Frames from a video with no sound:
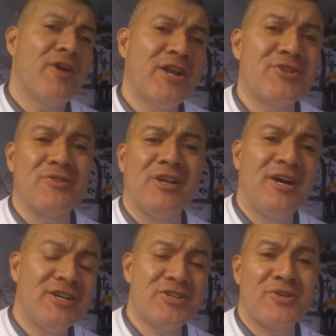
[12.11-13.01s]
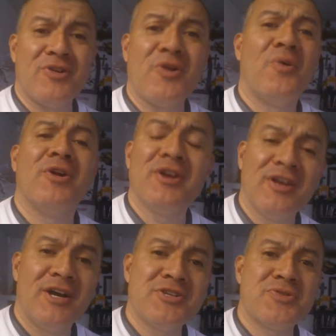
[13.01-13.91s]
You're at your lunch or you're going to
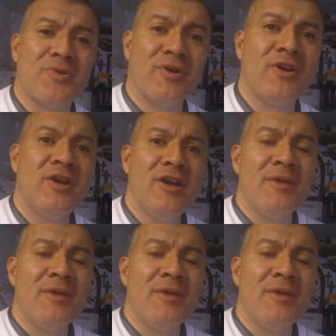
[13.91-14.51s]
lunch or